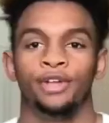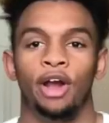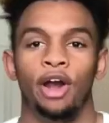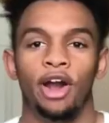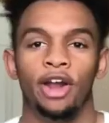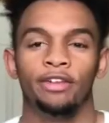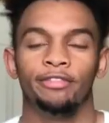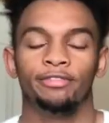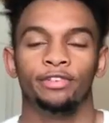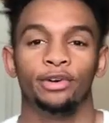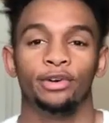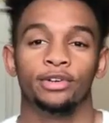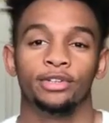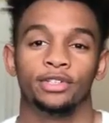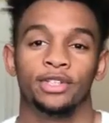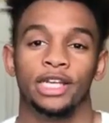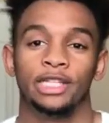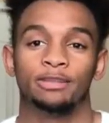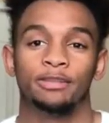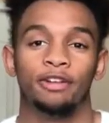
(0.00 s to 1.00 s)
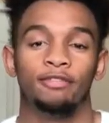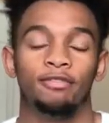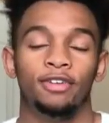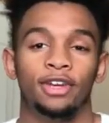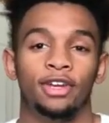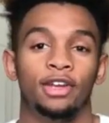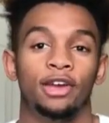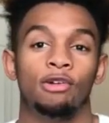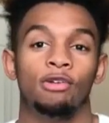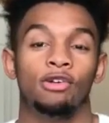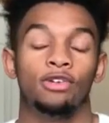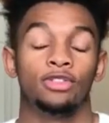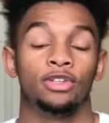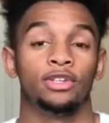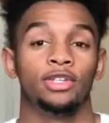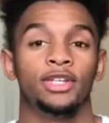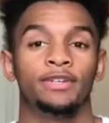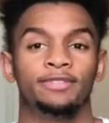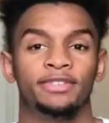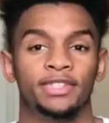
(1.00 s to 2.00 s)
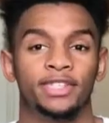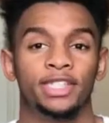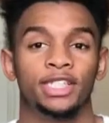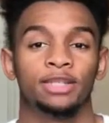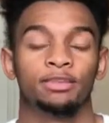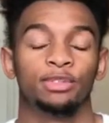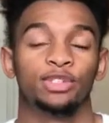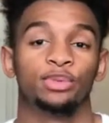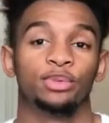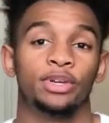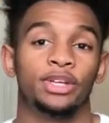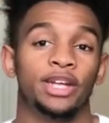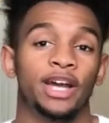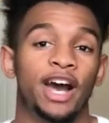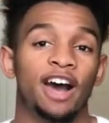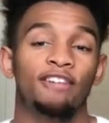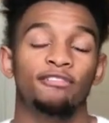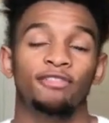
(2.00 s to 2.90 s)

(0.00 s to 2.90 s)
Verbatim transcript: All right, folks, that's my video on the differences between high